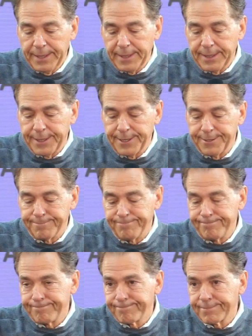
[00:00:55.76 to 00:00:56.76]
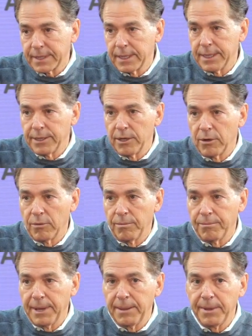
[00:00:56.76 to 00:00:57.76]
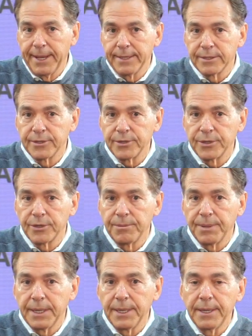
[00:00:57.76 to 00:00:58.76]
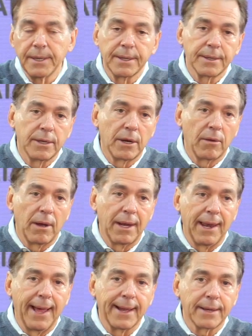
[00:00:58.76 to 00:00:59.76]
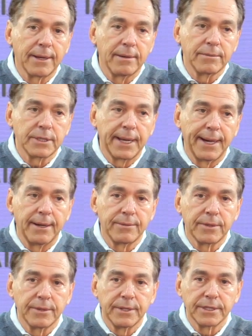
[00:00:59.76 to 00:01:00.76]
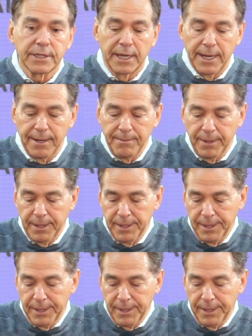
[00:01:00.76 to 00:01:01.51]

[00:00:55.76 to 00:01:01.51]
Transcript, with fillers: Um, and you know maybe as it should be. You know, a lot comes down to this game.